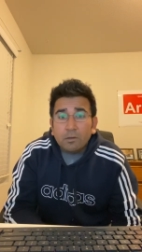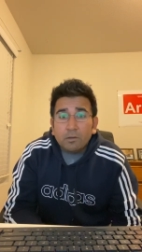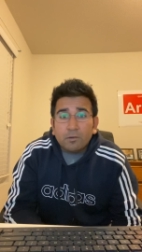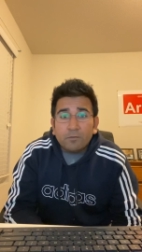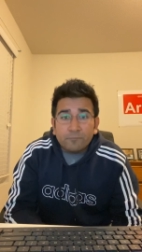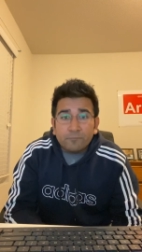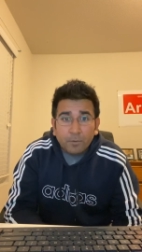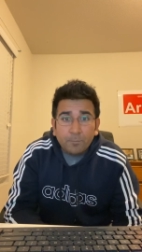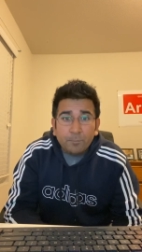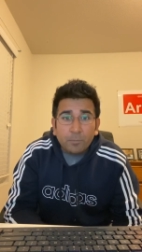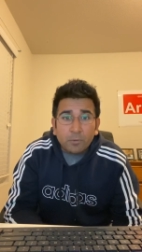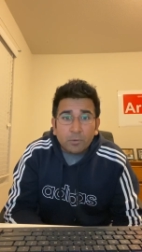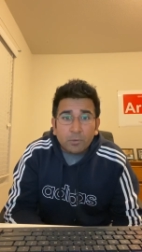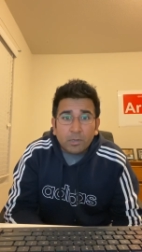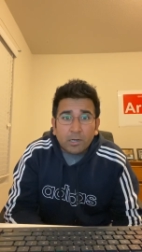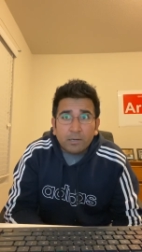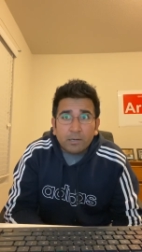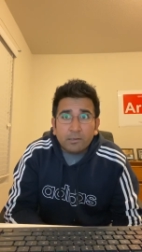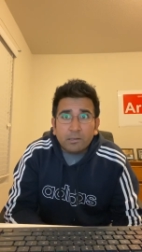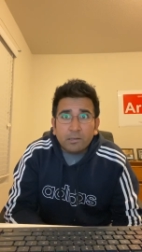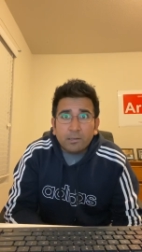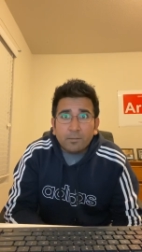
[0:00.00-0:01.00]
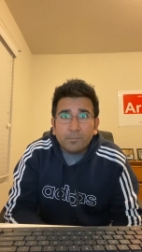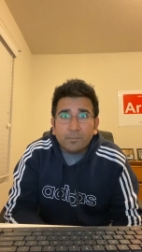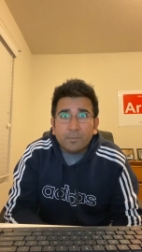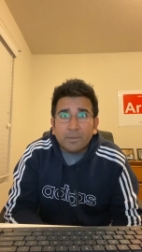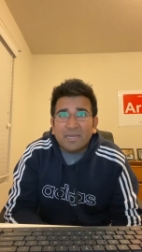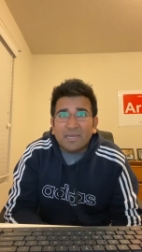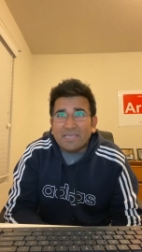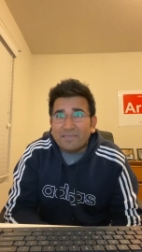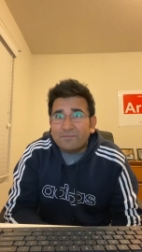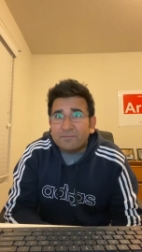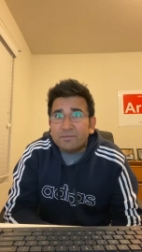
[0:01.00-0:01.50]
Pollard, but
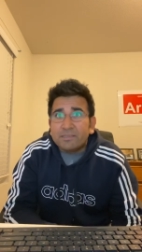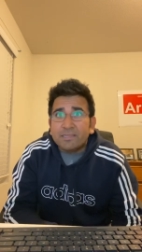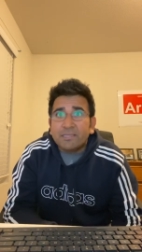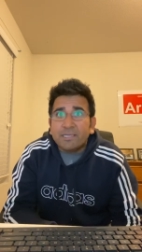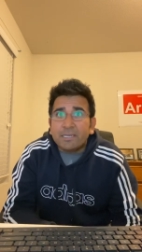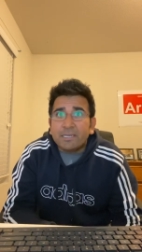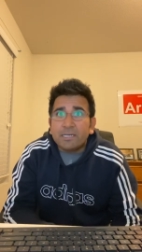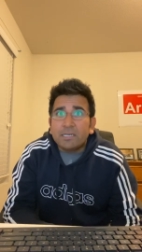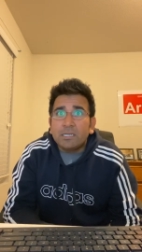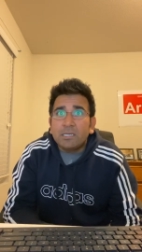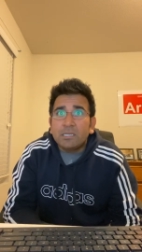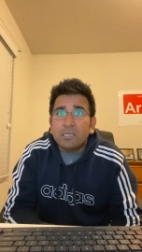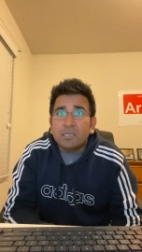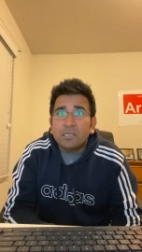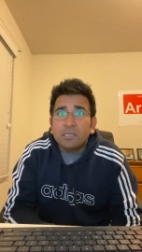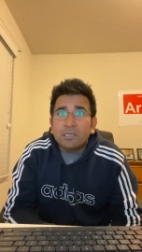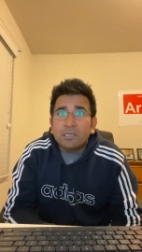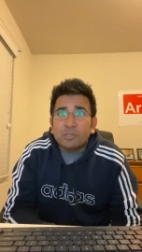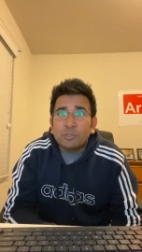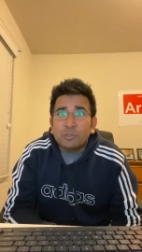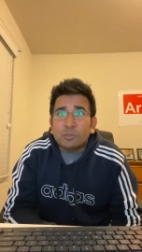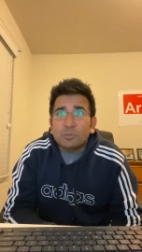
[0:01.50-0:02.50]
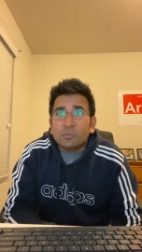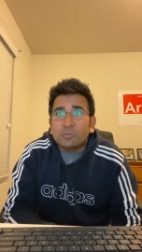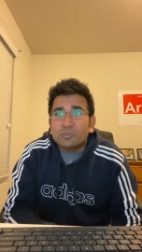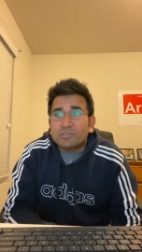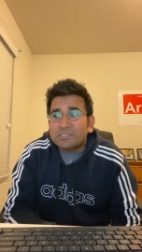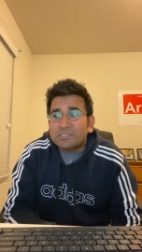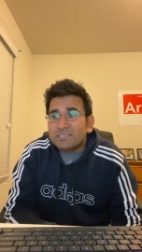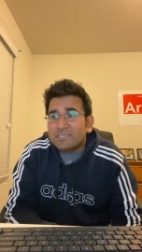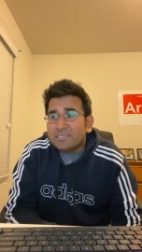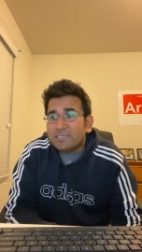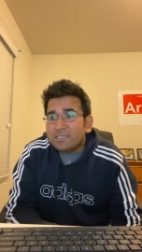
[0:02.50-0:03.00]
even then, you could
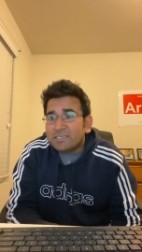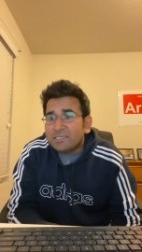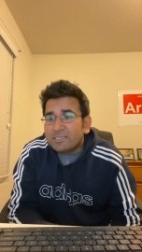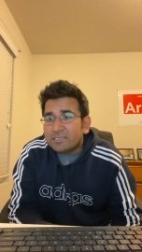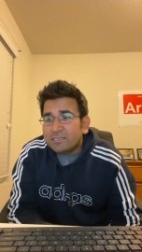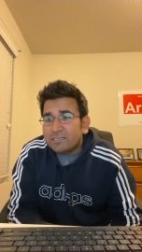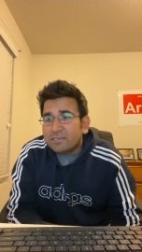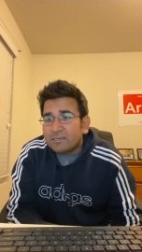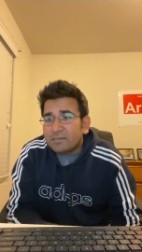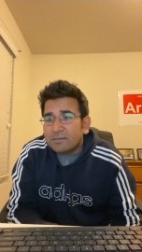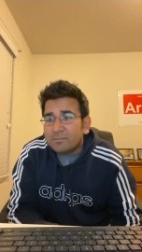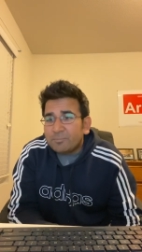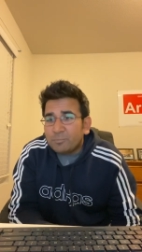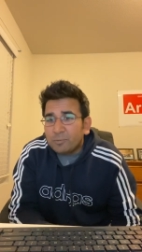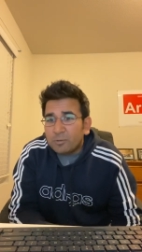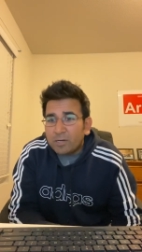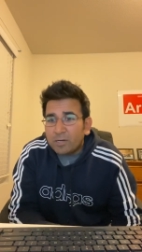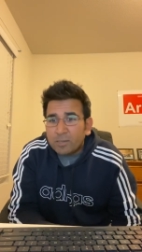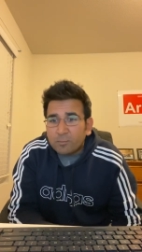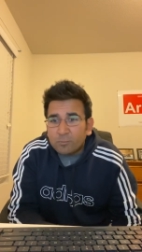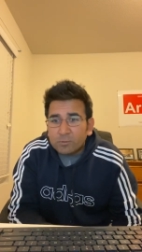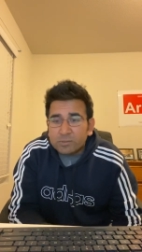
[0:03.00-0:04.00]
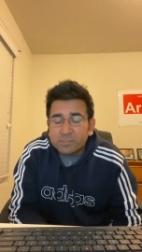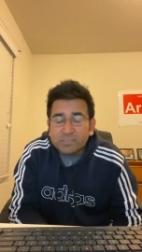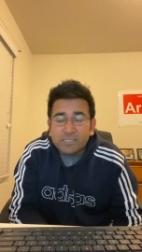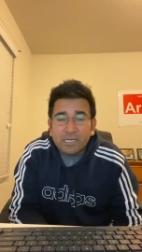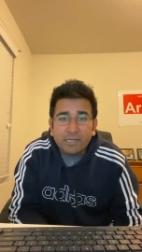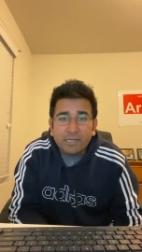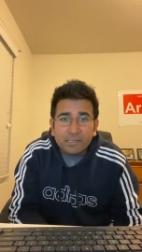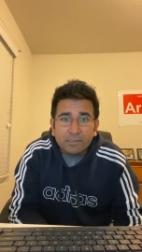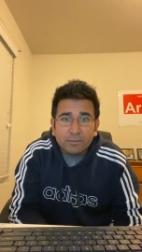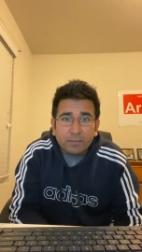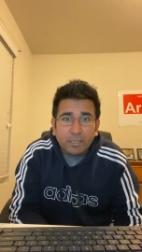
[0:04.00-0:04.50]
see Pollard was
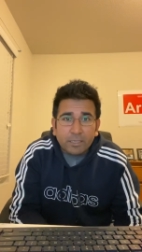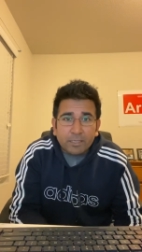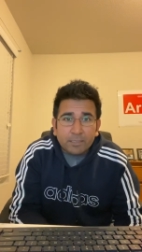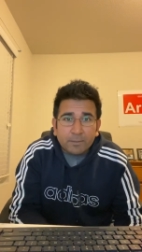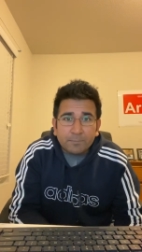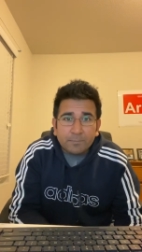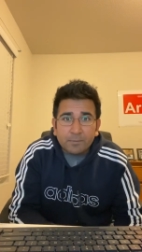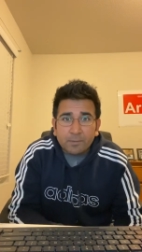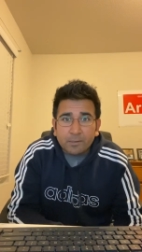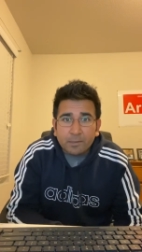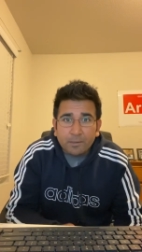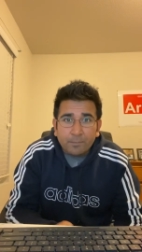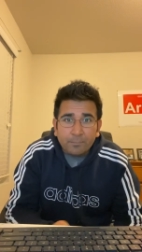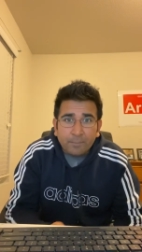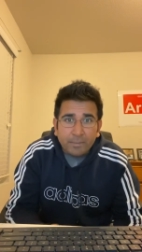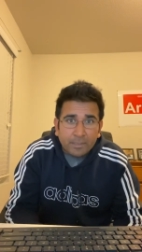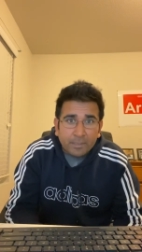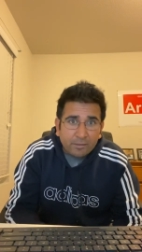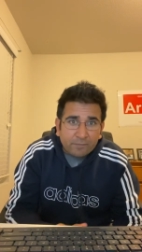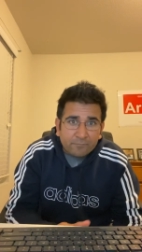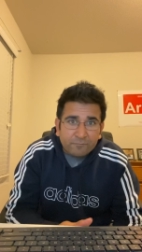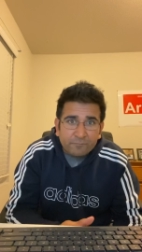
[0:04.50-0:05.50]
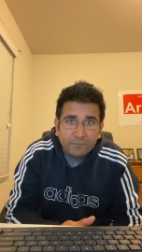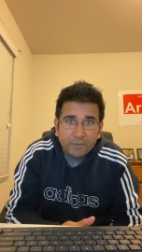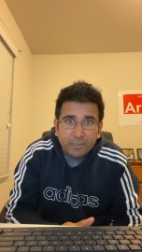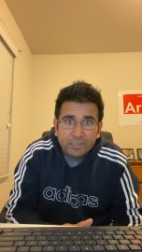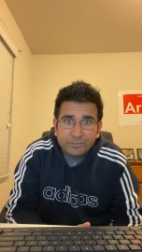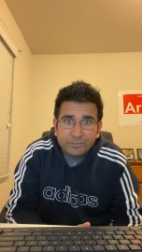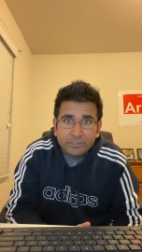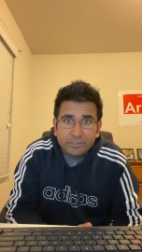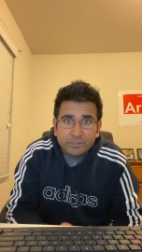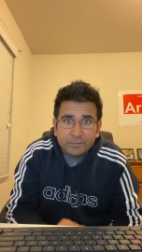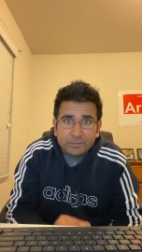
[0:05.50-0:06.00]
standing right up there making field
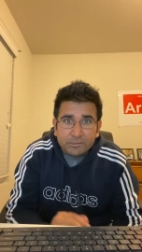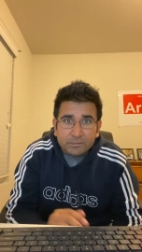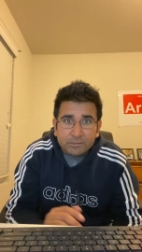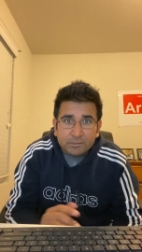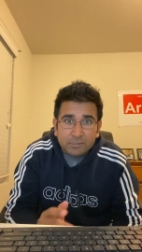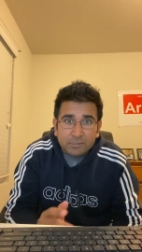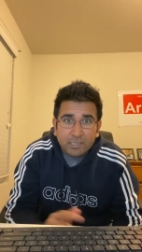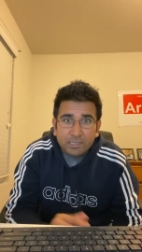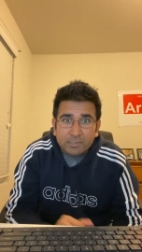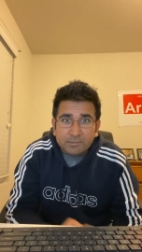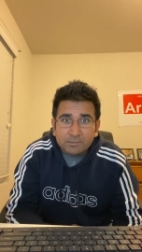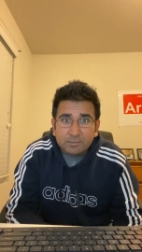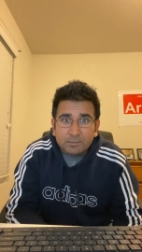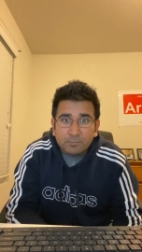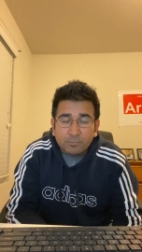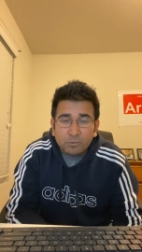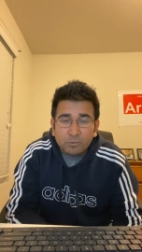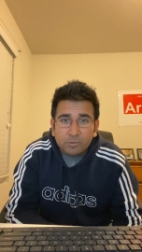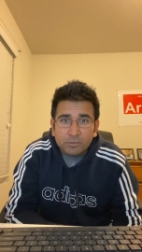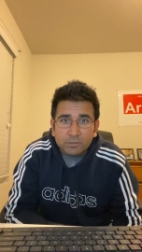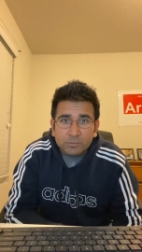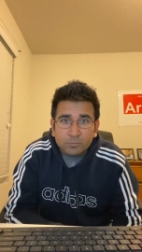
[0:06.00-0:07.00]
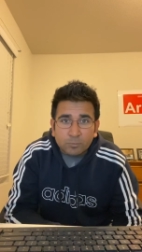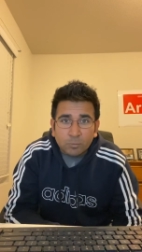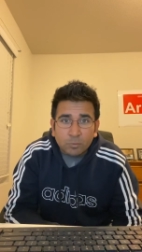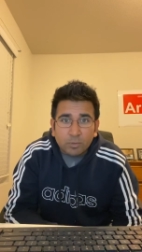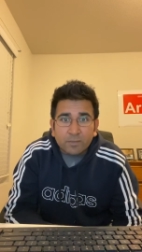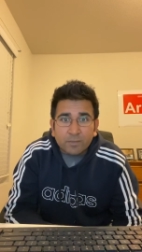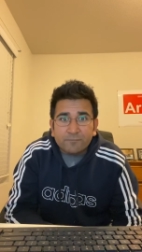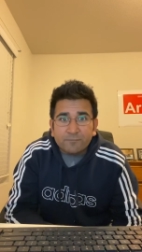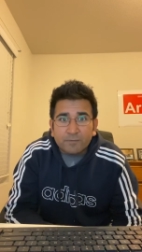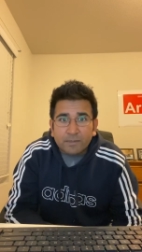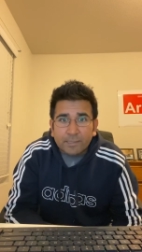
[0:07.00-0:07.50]
changes as the bowlers would
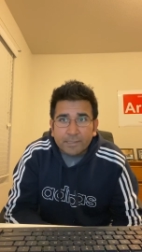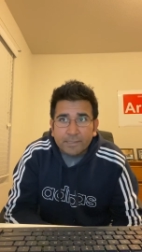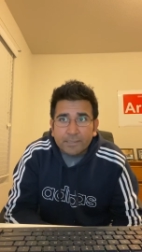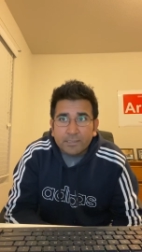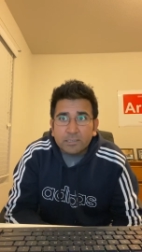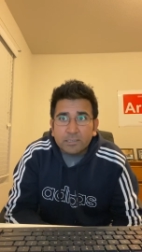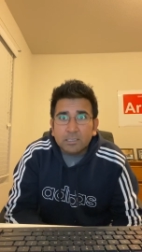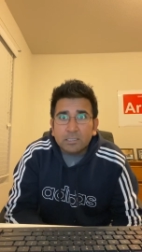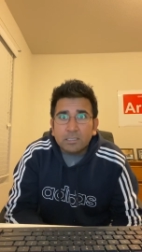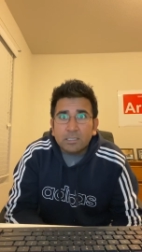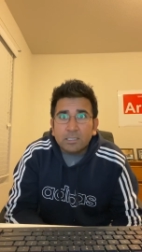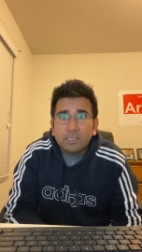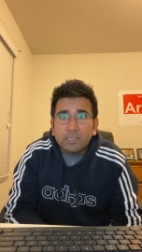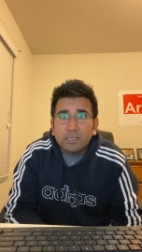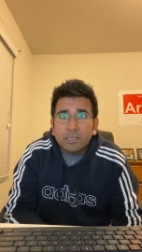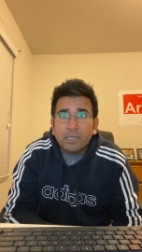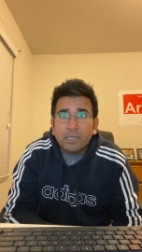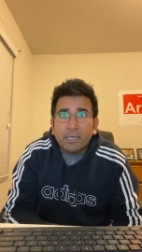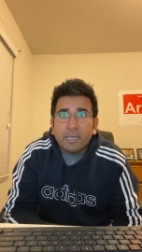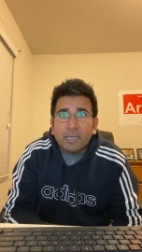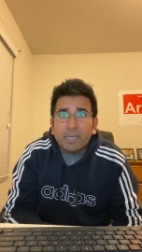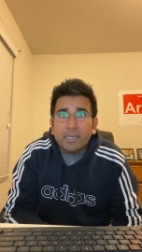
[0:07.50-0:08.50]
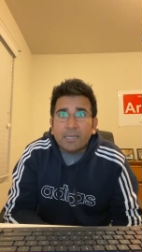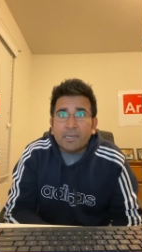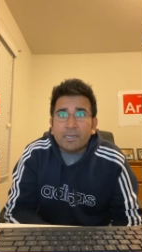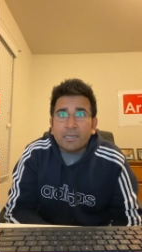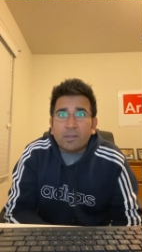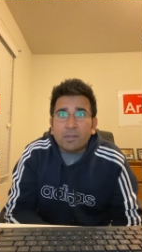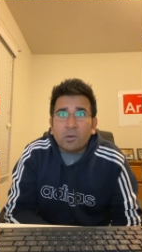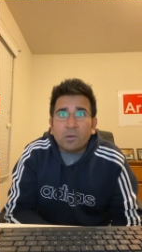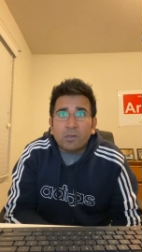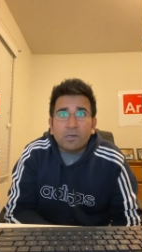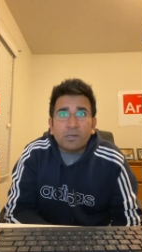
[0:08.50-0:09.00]
have liked. And
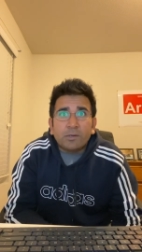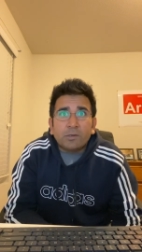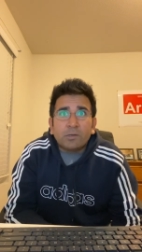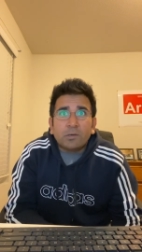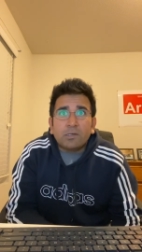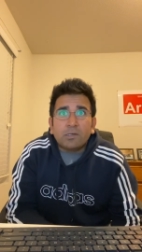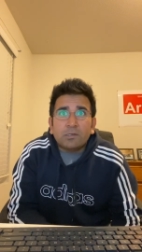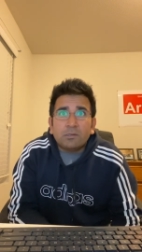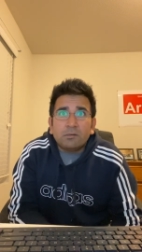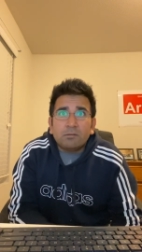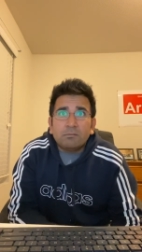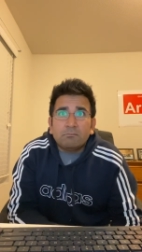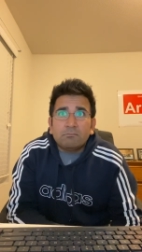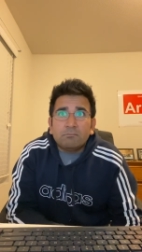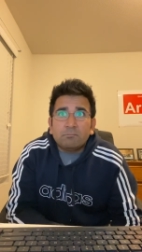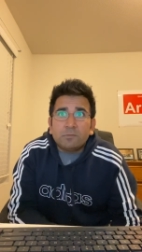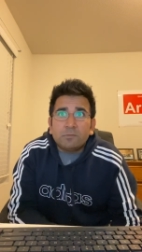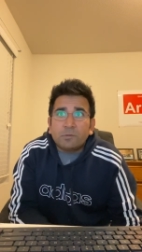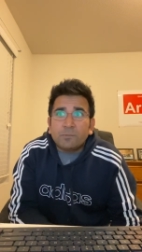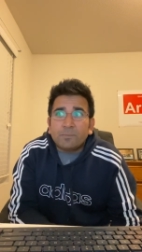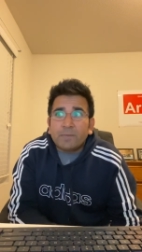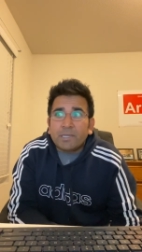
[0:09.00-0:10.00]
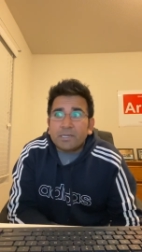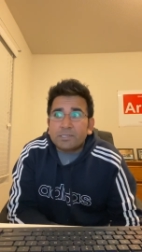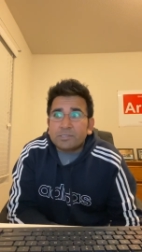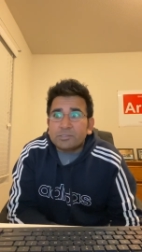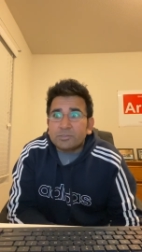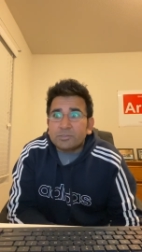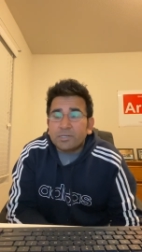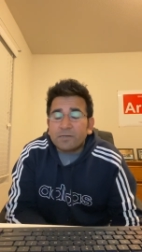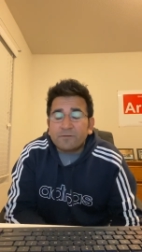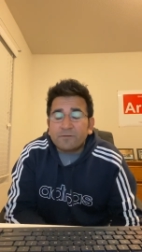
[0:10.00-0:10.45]
all in all, you managed to get